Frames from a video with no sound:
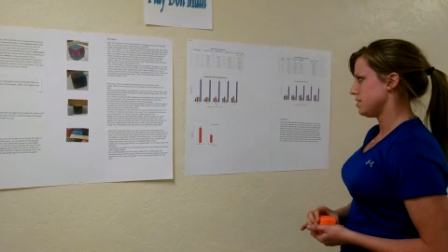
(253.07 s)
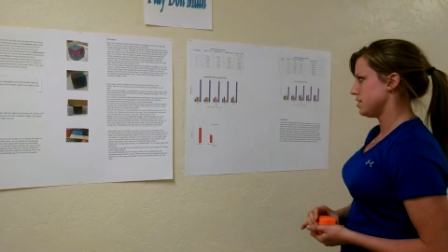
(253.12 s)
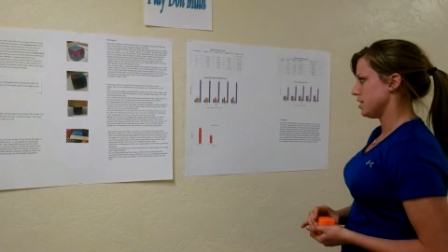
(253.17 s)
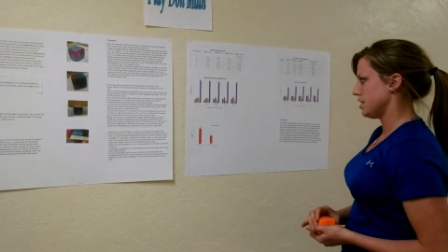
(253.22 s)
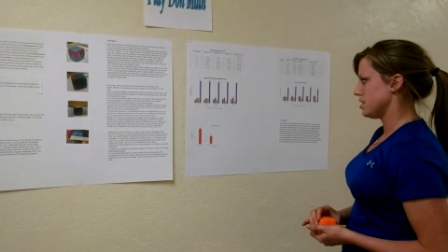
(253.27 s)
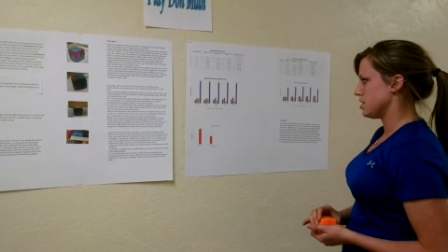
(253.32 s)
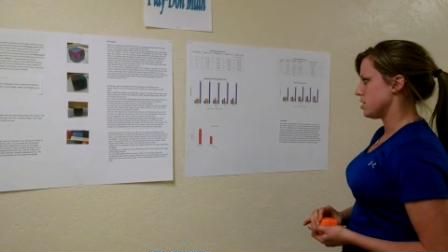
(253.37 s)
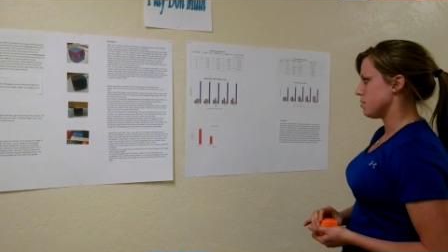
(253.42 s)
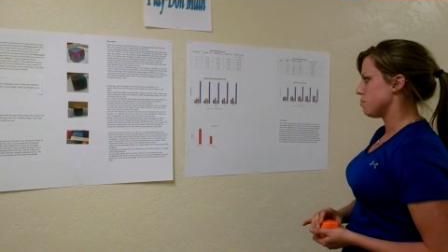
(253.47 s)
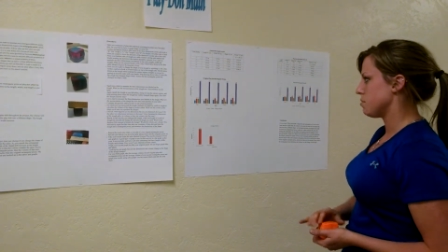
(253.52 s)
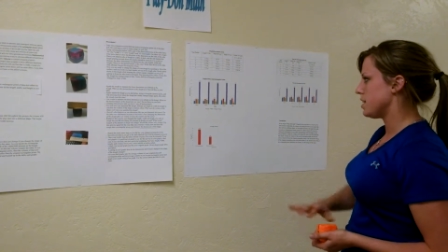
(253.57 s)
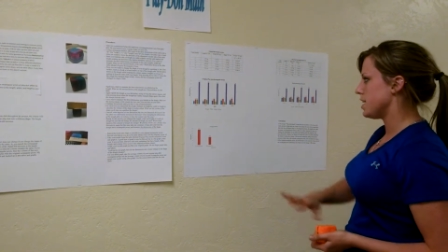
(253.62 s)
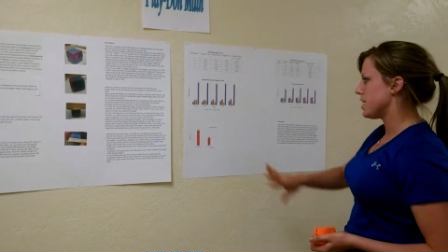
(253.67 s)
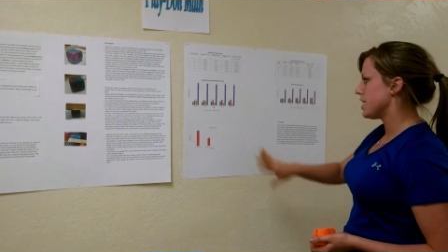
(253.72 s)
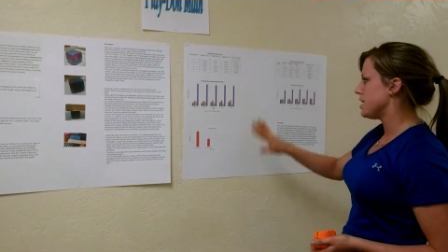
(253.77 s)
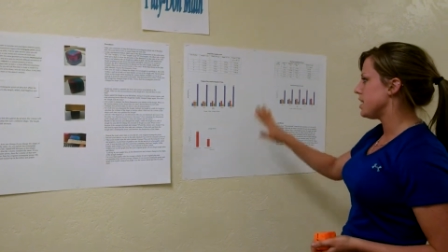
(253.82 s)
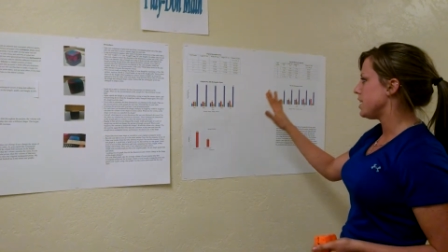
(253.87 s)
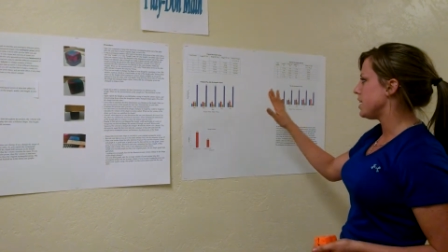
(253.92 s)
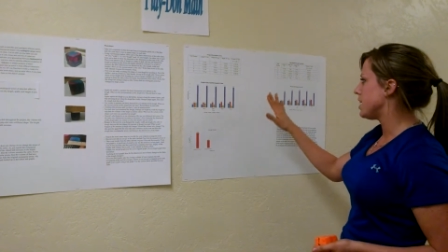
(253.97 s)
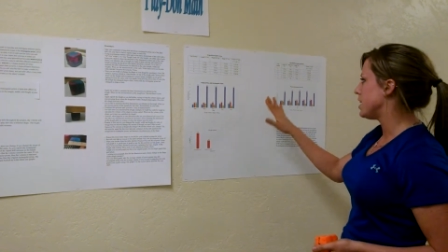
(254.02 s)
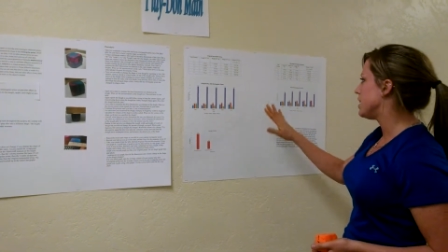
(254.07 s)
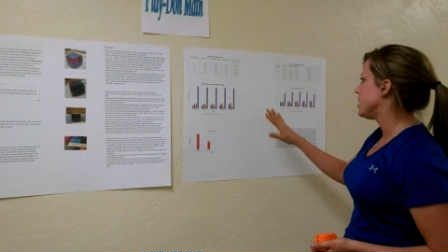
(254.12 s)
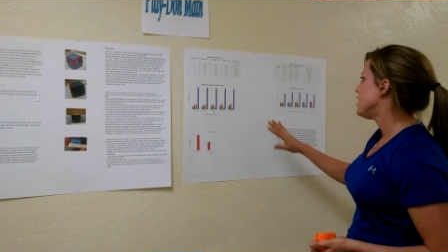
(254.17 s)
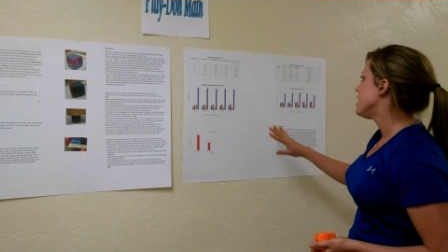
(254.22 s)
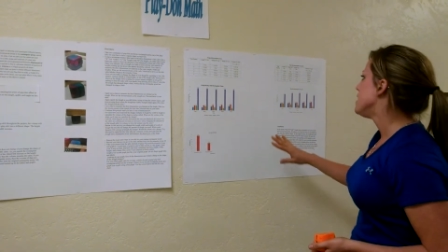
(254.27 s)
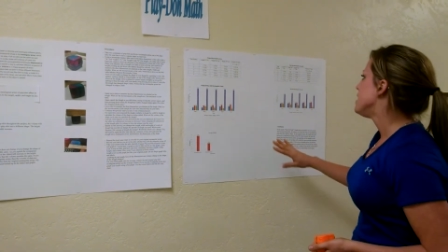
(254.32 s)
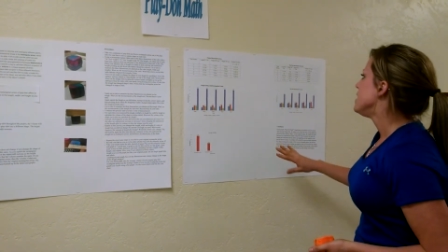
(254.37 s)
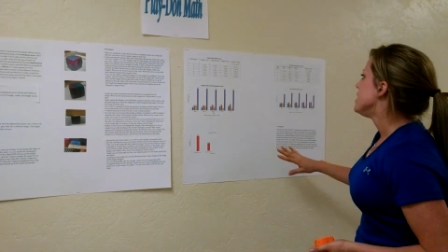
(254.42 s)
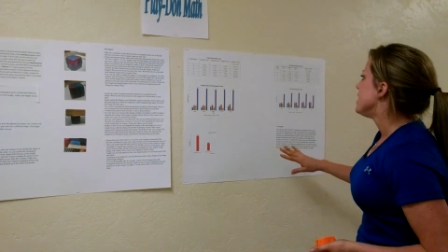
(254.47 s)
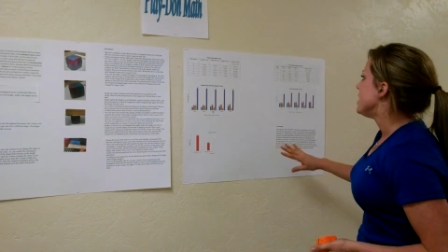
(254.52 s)
You're going to plug it in,
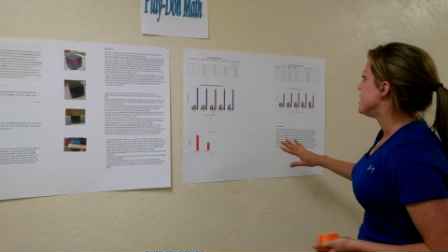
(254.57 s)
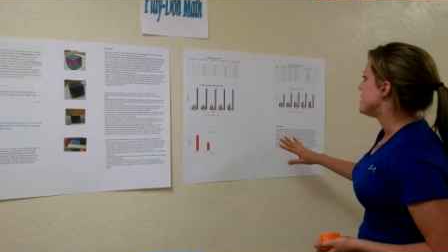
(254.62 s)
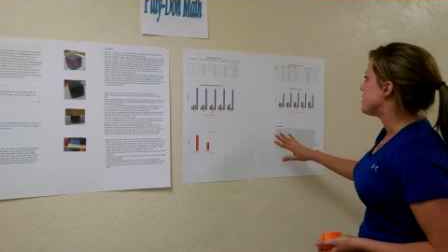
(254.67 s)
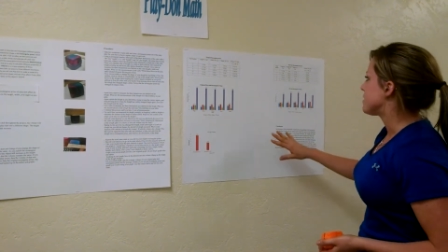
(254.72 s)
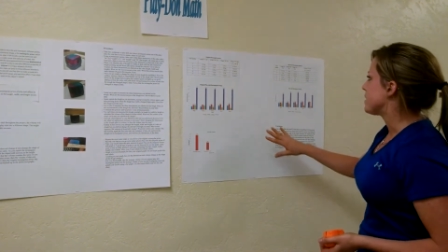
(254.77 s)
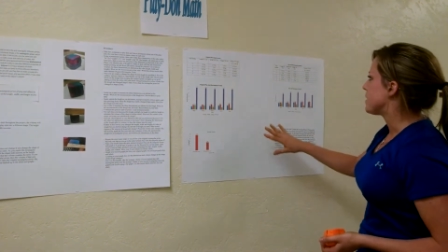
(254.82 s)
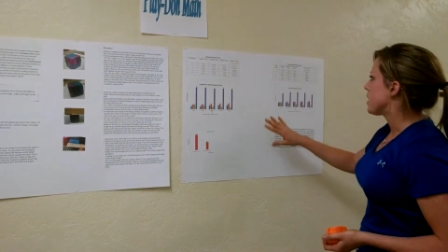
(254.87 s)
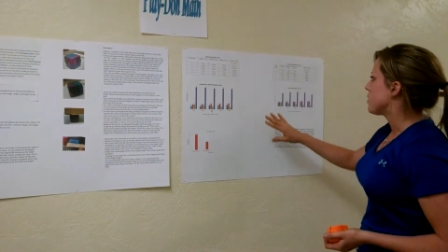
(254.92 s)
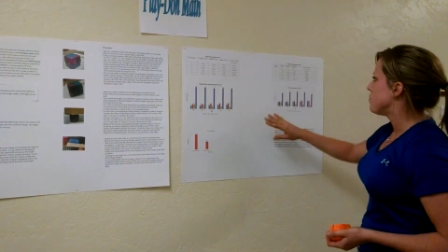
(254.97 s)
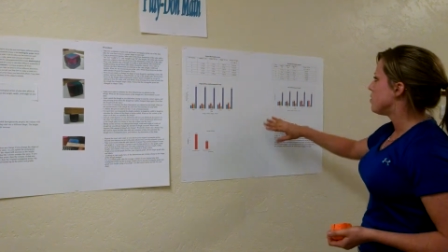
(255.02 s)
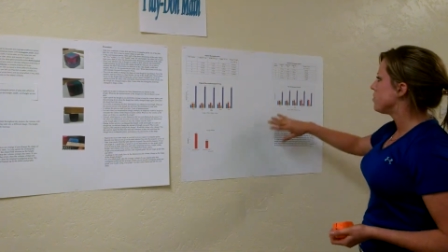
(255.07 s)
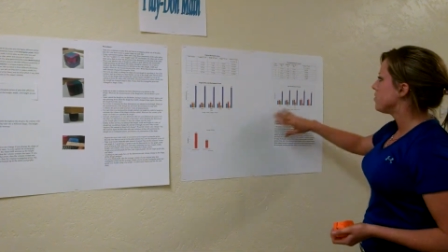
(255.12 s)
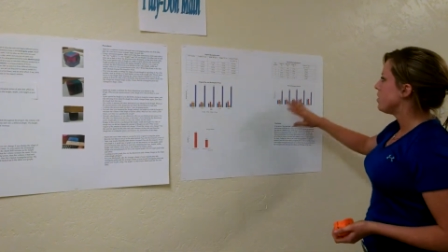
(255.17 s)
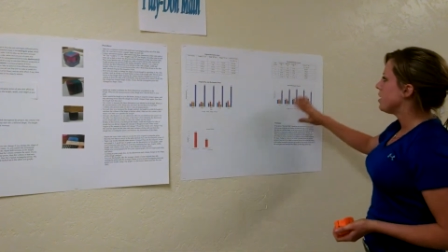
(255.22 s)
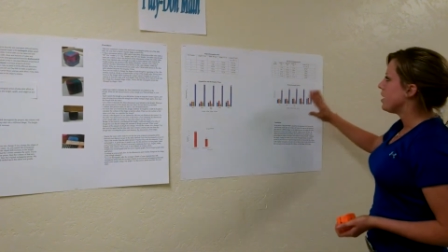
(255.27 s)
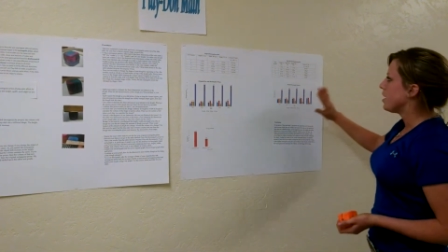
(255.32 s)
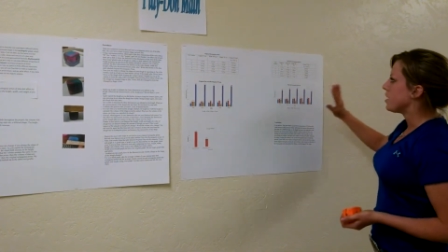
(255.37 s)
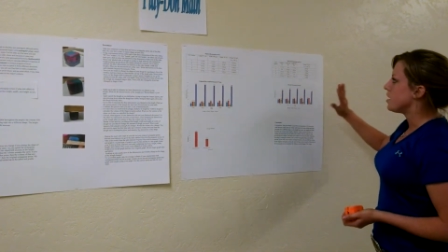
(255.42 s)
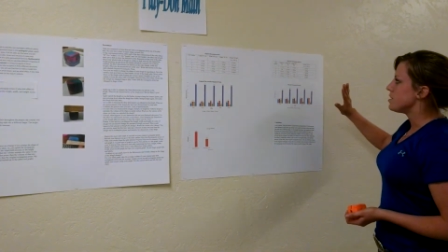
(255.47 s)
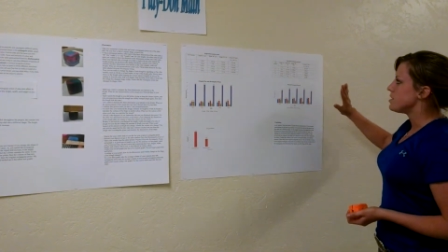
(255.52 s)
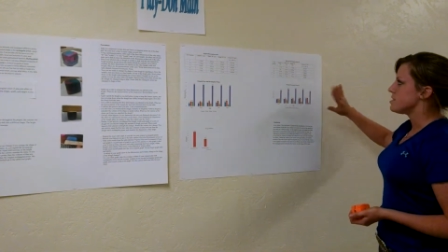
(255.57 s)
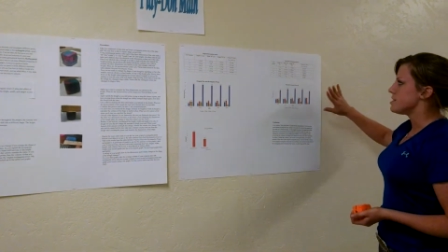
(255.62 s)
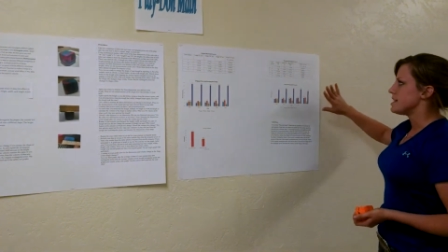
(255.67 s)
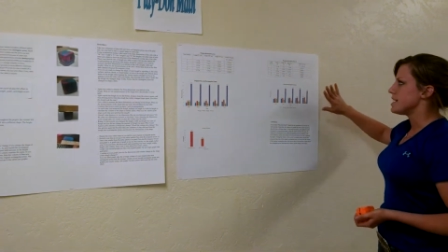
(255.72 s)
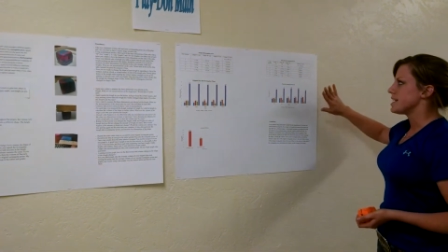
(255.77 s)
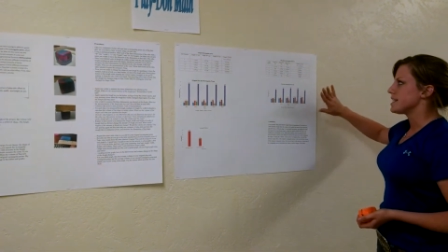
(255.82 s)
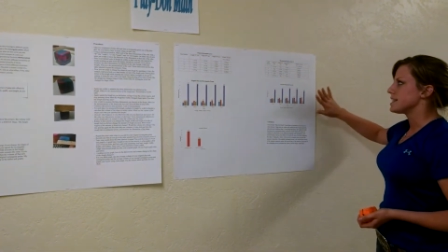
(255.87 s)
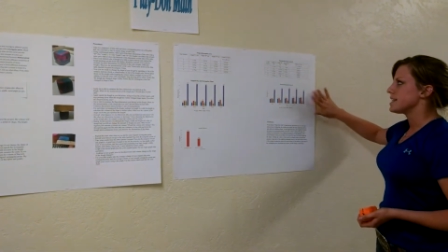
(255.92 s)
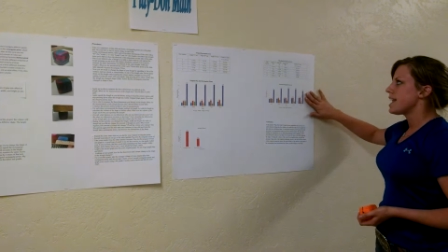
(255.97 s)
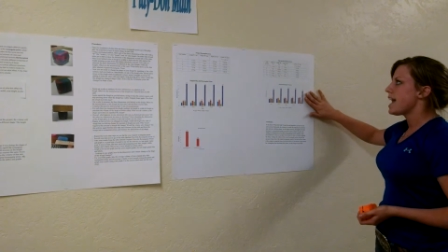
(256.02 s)
and you're going to come over here and do
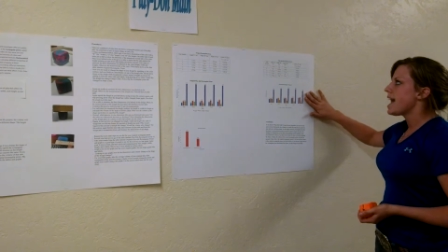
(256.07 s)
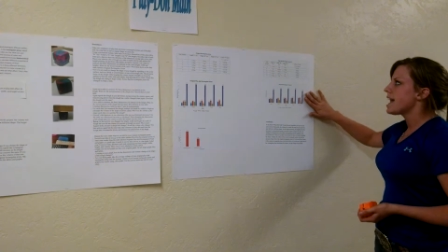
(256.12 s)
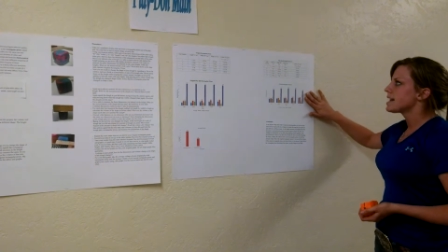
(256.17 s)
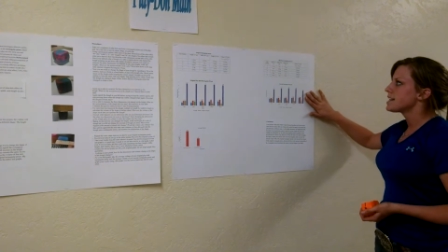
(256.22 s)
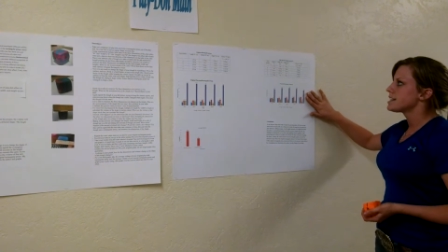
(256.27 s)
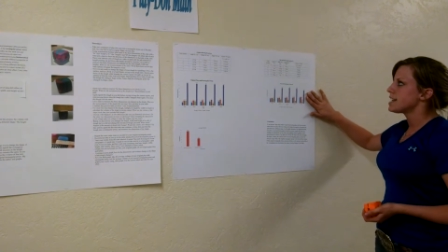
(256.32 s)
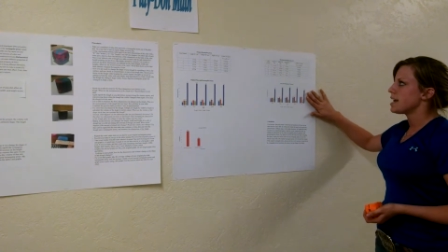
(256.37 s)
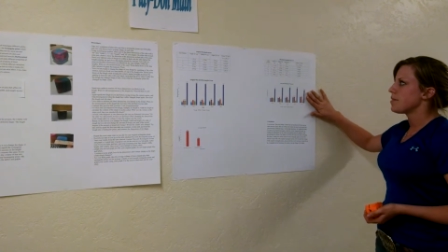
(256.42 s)
the exact